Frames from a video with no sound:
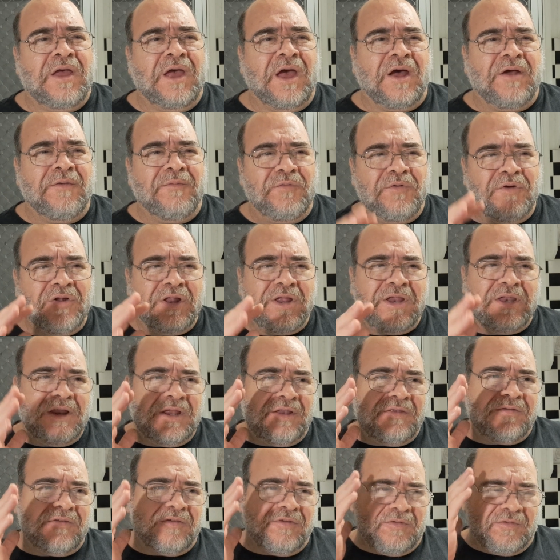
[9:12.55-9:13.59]
I really
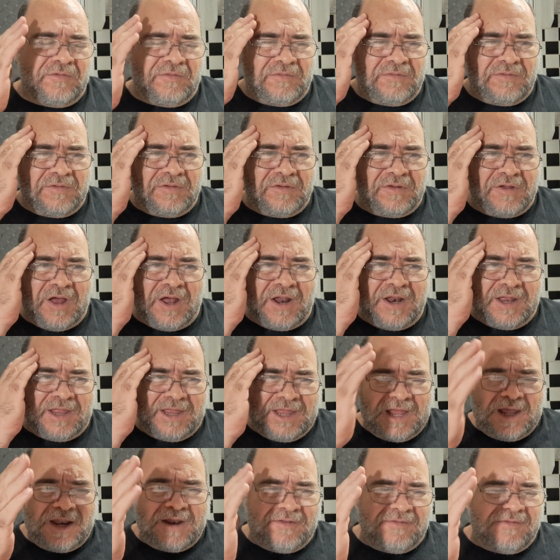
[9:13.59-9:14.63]
need to kind of
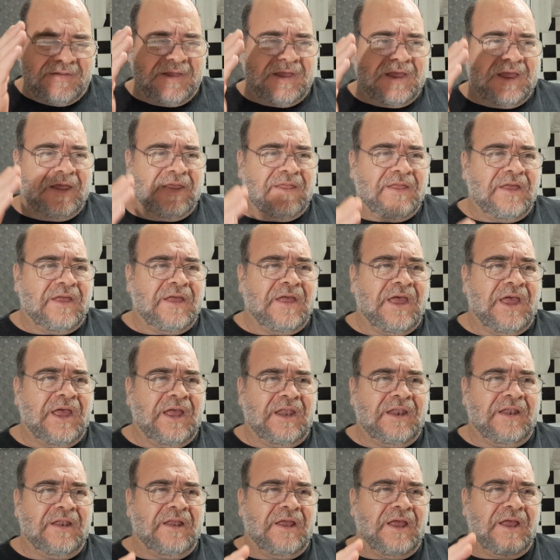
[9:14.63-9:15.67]
get it together
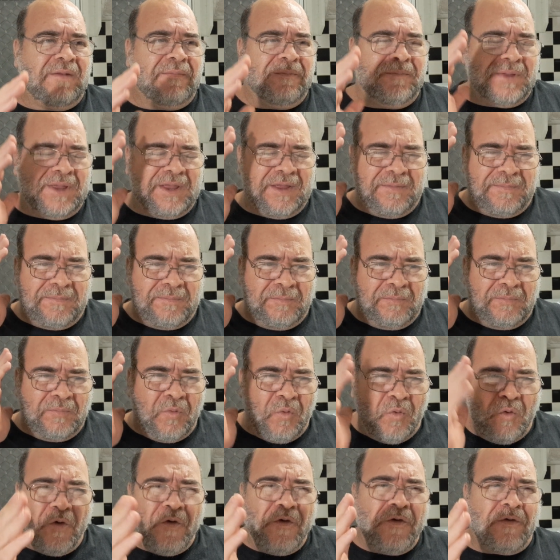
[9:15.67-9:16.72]
and be
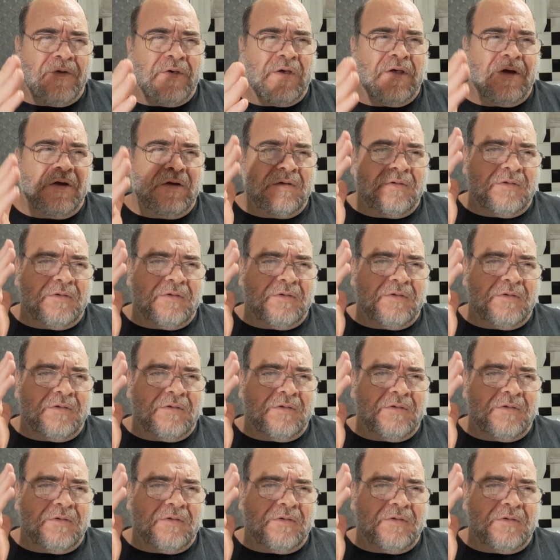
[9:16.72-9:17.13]
more